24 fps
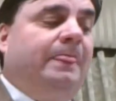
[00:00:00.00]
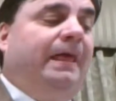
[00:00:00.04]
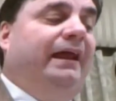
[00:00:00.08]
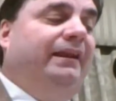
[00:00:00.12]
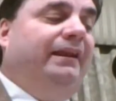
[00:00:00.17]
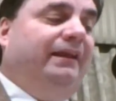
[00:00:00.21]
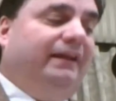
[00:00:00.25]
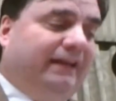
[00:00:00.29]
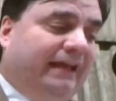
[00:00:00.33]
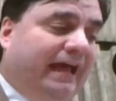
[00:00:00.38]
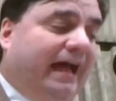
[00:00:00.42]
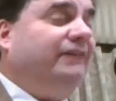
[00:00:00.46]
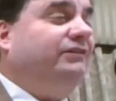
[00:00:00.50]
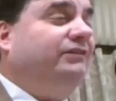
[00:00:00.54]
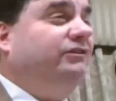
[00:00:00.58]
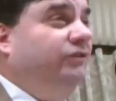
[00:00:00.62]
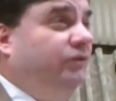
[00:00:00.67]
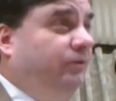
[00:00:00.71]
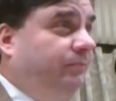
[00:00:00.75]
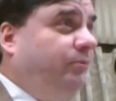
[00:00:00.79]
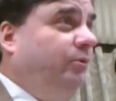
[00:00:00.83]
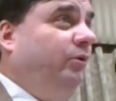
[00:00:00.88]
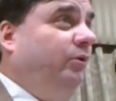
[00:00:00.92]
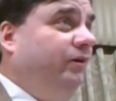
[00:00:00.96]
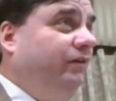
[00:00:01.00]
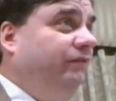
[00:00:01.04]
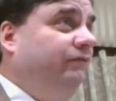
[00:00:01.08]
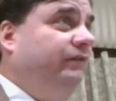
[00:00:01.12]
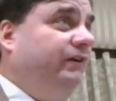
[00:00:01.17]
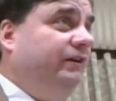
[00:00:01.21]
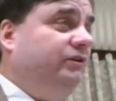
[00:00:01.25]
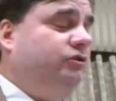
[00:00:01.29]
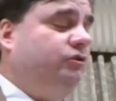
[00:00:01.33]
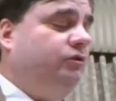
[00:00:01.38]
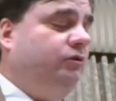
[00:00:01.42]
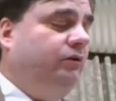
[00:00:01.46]
And it got to the point
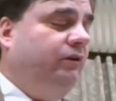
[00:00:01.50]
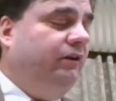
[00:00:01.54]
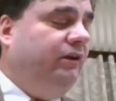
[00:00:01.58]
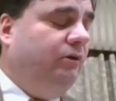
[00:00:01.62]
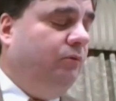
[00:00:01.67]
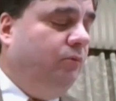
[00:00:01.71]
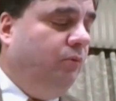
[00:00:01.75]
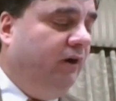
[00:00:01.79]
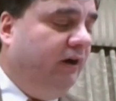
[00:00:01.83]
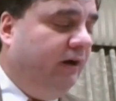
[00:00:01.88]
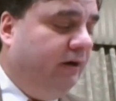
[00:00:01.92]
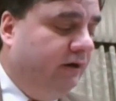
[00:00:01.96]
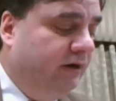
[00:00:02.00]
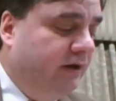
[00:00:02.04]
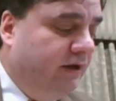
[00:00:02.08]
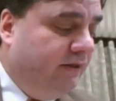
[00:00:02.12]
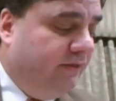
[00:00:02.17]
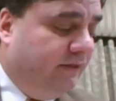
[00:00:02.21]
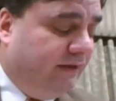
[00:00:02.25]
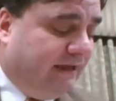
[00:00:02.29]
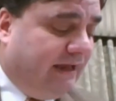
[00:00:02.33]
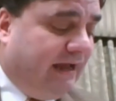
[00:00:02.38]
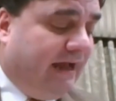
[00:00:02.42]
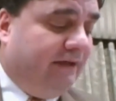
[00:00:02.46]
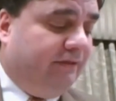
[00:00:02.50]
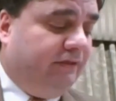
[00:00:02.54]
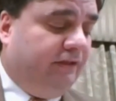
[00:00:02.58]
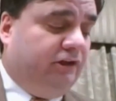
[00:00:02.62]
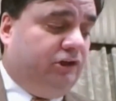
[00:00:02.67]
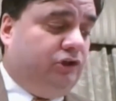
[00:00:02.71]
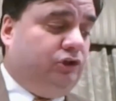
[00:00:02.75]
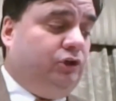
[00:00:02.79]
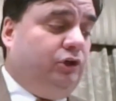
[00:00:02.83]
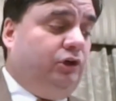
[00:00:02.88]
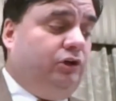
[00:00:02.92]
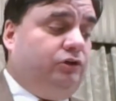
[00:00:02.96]
eventually where the
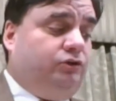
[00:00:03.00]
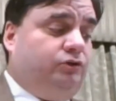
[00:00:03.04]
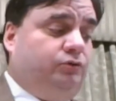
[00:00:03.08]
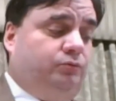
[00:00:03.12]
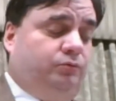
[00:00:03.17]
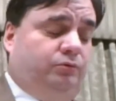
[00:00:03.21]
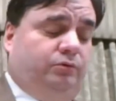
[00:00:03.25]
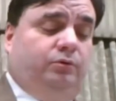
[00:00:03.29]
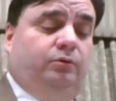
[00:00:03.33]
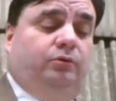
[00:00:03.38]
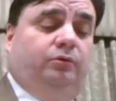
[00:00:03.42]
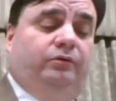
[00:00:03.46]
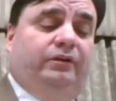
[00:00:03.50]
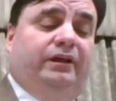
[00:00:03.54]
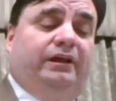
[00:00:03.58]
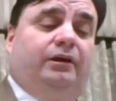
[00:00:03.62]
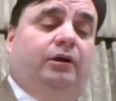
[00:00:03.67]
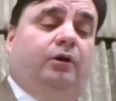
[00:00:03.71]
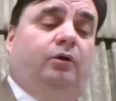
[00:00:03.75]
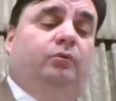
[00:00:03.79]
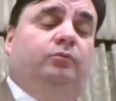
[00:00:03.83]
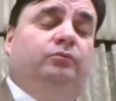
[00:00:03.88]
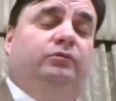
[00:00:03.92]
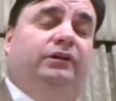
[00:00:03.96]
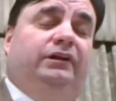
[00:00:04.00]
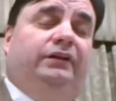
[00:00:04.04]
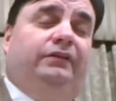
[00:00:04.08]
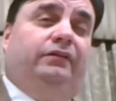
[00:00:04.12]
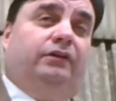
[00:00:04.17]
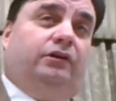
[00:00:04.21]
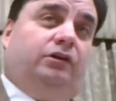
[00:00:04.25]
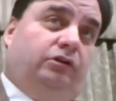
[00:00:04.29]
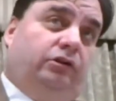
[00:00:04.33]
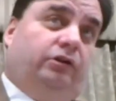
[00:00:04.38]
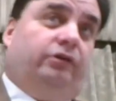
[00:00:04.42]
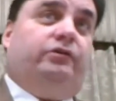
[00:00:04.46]
Catholic Church ruled that only
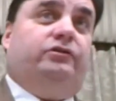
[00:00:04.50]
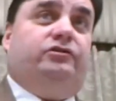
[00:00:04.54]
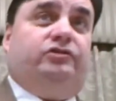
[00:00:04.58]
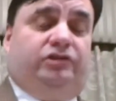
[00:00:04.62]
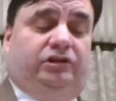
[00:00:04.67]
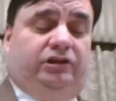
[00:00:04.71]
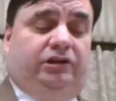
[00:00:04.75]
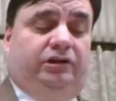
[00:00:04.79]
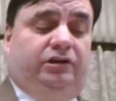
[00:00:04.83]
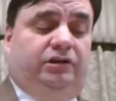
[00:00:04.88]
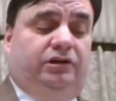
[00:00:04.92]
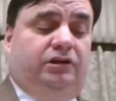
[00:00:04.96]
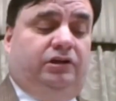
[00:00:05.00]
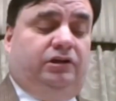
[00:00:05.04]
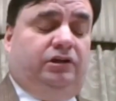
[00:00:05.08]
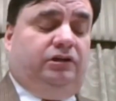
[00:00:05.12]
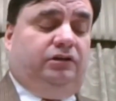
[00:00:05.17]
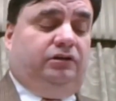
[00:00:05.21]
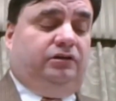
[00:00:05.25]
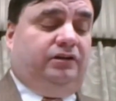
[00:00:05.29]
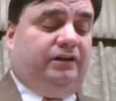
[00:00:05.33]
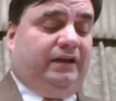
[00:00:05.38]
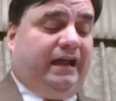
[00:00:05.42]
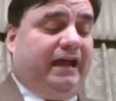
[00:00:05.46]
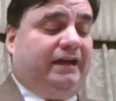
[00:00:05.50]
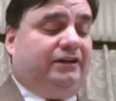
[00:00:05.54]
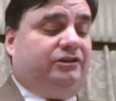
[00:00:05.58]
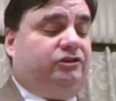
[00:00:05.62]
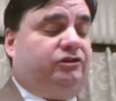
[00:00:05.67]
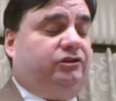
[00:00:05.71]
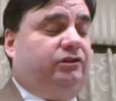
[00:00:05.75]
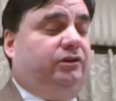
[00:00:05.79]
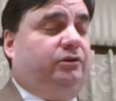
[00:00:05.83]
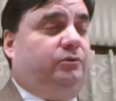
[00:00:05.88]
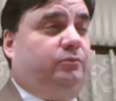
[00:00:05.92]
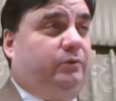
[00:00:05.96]
the clergy could
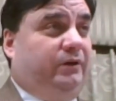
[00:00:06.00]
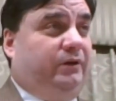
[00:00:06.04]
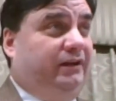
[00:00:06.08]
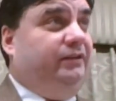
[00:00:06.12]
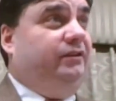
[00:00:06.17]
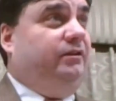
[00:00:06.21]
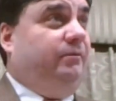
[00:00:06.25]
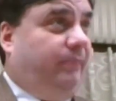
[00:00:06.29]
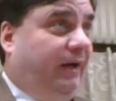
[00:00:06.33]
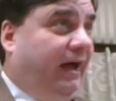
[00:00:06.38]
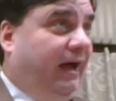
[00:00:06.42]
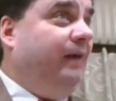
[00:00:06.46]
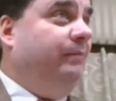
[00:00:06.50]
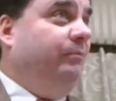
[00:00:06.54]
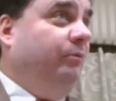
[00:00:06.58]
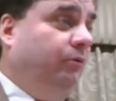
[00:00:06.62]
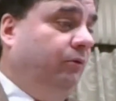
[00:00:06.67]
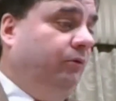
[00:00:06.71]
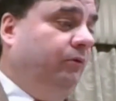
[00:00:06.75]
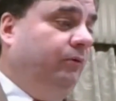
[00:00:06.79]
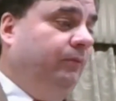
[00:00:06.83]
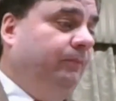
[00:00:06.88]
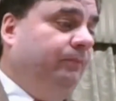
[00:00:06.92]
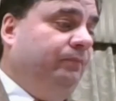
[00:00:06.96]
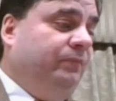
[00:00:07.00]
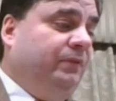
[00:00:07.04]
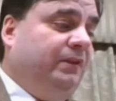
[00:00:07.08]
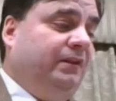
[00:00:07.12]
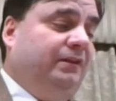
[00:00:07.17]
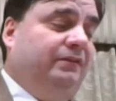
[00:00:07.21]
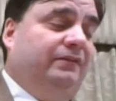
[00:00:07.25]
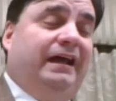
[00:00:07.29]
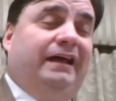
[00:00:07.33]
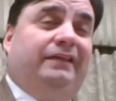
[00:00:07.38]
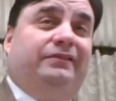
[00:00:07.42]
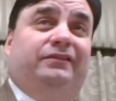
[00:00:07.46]
actually read the Bible,
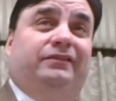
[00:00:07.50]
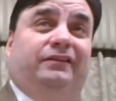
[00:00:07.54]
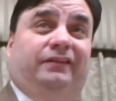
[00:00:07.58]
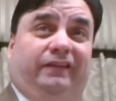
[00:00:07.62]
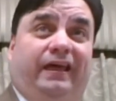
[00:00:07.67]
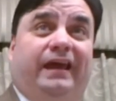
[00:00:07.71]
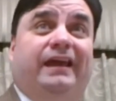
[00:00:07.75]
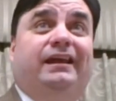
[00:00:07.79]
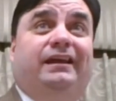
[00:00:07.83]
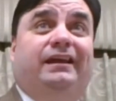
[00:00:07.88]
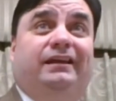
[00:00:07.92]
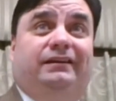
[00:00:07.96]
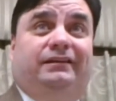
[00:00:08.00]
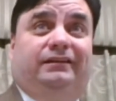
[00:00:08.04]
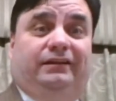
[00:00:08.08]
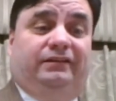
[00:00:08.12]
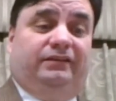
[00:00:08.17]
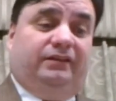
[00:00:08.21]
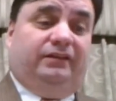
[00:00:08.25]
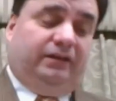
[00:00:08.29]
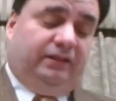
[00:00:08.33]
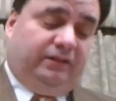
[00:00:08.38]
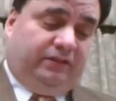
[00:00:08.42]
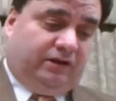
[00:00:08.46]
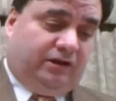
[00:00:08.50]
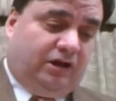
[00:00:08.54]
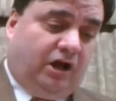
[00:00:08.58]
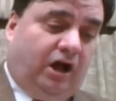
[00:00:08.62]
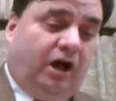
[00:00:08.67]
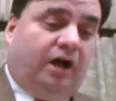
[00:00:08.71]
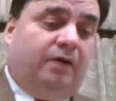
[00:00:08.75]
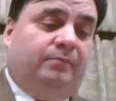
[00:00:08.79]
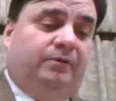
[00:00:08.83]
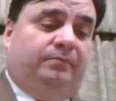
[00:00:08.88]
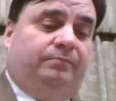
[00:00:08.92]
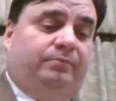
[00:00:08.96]
that the laity, the, the
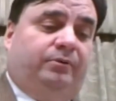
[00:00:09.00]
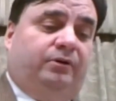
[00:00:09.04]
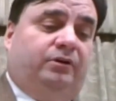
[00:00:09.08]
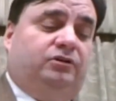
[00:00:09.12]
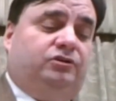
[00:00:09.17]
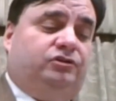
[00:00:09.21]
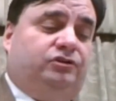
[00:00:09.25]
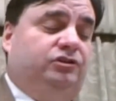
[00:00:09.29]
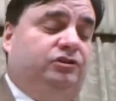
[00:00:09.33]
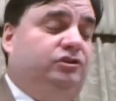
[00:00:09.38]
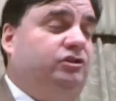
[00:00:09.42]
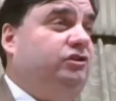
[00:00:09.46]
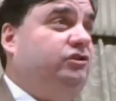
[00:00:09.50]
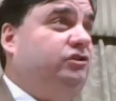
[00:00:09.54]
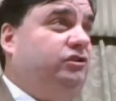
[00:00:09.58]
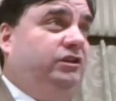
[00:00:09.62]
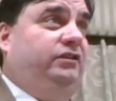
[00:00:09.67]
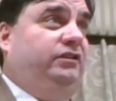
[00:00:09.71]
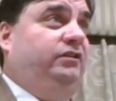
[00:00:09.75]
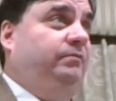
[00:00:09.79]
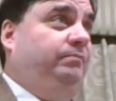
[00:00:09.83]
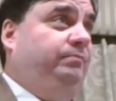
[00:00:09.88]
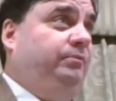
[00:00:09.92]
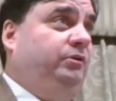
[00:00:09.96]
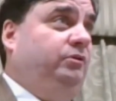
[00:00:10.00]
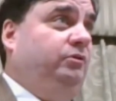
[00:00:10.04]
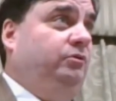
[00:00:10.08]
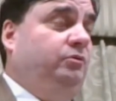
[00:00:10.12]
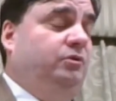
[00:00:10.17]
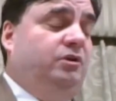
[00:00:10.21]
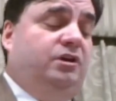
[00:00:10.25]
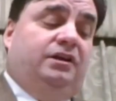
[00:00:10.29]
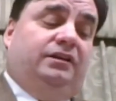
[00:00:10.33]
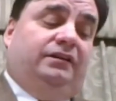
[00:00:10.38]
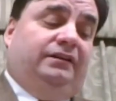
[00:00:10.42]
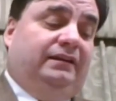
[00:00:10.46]
common person just in the
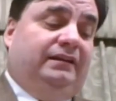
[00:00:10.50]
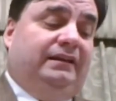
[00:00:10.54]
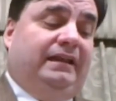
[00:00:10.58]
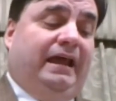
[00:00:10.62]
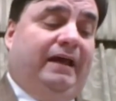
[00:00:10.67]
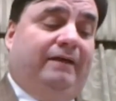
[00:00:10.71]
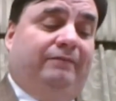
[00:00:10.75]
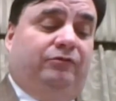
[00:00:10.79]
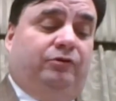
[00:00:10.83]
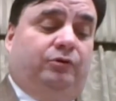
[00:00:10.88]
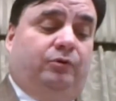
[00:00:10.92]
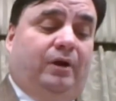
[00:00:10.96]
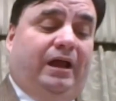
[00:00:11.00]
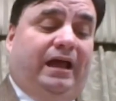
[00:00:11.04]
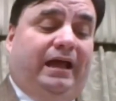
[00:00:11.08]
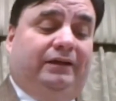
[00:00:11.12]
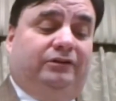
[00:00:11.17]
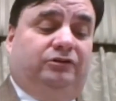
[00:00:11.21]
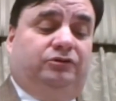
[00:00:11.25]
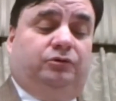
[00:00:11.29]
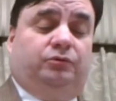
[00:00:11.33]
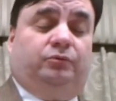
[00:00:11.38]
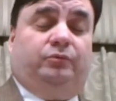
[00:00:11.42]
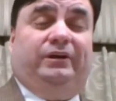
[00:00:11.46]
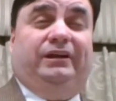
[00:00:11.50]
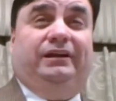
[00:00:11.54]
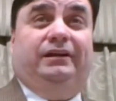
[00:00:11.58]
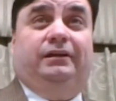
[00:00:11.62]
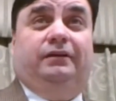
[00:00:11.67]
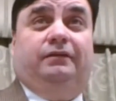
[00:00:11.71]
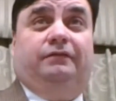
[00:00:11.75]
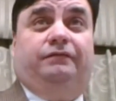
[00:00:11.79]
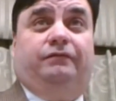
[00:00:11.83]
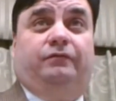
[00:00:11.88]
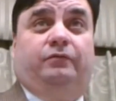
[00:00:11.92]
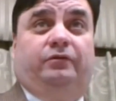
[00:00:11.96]
pew, didn't have the right to read
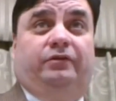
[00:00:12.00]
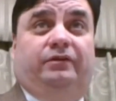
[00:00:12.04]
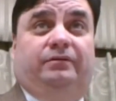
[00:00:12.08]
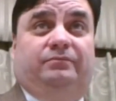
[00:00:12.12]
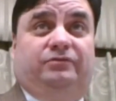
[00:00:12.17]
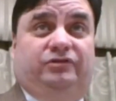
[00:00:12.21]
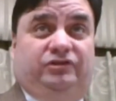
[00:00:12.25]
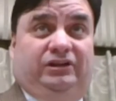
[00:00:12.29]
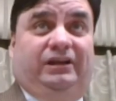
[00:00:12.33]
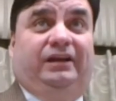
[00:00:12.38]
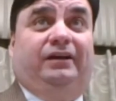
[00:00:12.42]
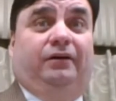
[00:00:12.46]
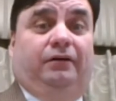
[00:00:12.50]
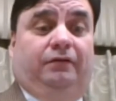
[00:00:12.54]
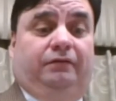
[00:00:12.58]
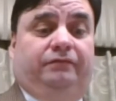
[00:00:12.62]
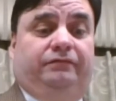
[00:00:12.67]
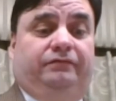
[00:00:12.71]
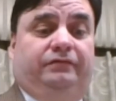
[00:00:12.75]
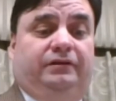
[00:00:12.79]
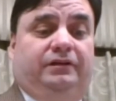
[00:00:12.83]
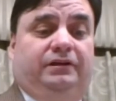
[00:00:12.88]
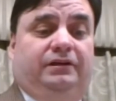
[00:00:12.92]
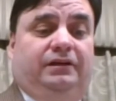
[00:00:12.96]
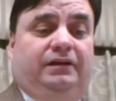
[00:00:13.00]
it for themselves.